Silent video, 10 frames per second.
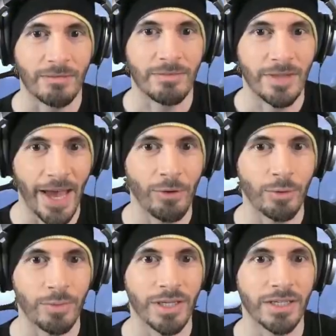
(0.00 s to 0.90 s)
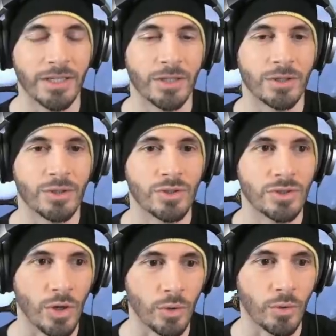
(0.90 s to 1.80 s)
that would be
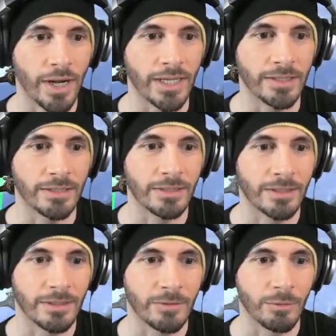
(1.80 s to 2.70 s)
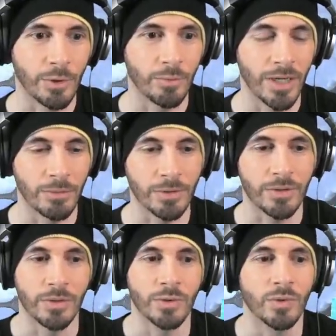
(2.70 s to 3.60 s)
so great. We would be able
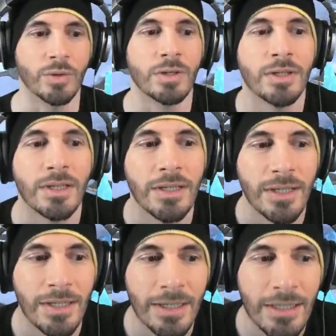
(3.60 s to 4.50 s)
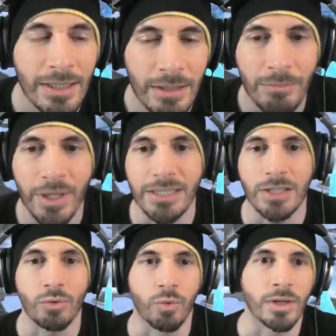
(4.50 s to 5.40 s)
to make
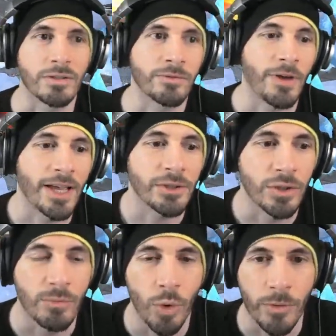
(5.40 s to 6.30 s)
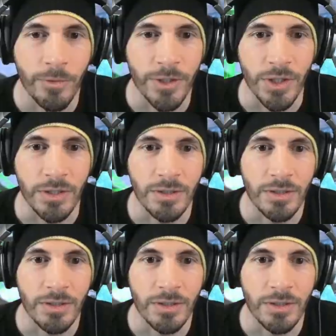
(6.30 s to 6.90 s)
these runs faster and more efficient.